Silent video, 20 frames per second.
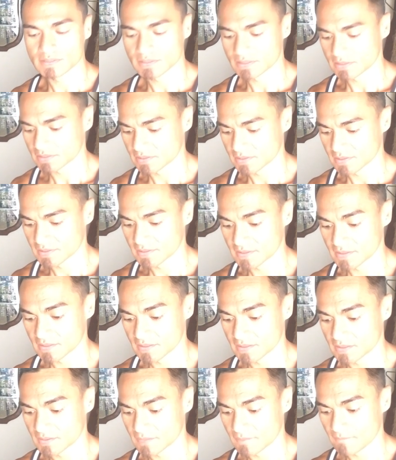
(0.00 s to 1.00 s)

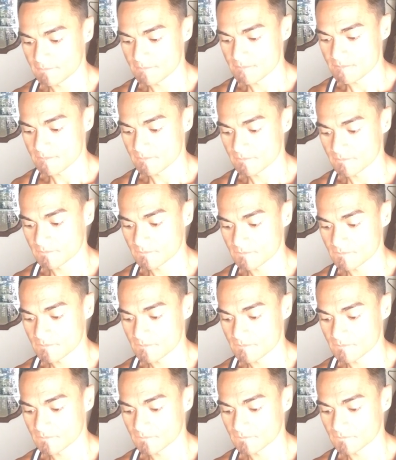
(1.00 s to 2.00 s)

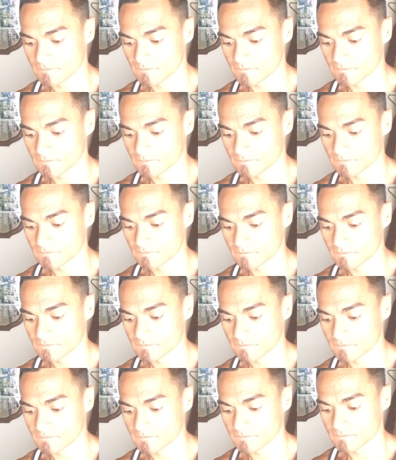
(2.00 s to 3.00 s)

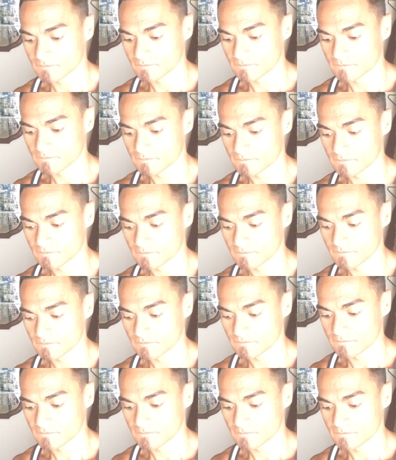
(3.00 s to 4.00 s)

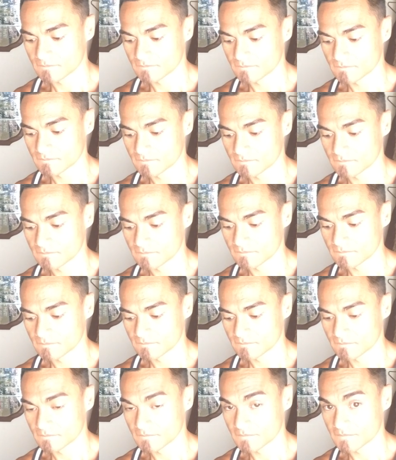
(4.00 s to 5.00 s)

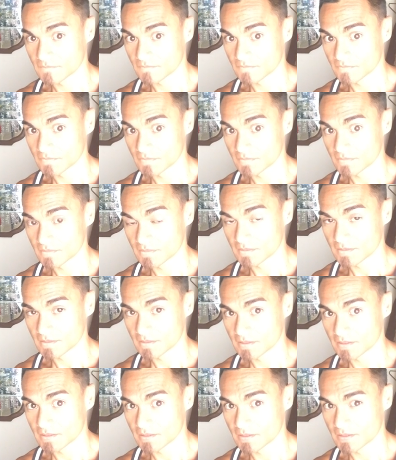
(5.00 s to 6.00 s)

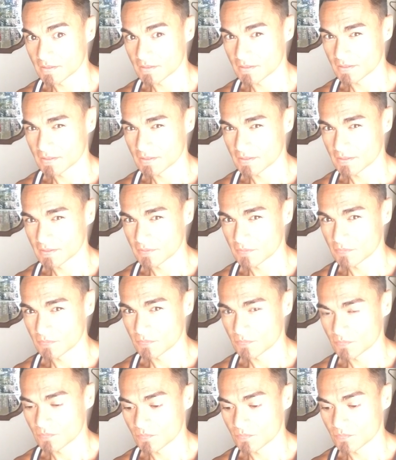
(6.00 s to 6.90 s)
Nothing is said.